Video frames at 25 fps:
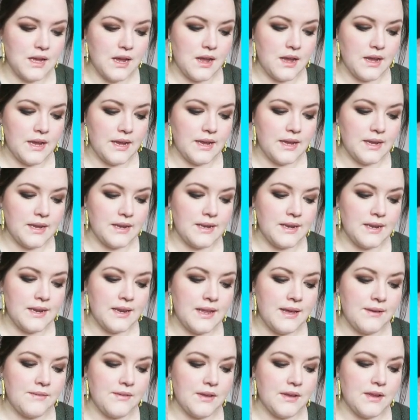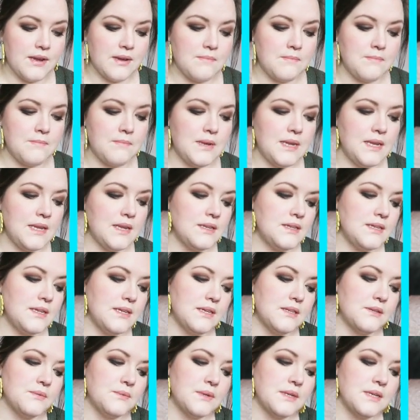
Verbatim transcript: I never in a million years,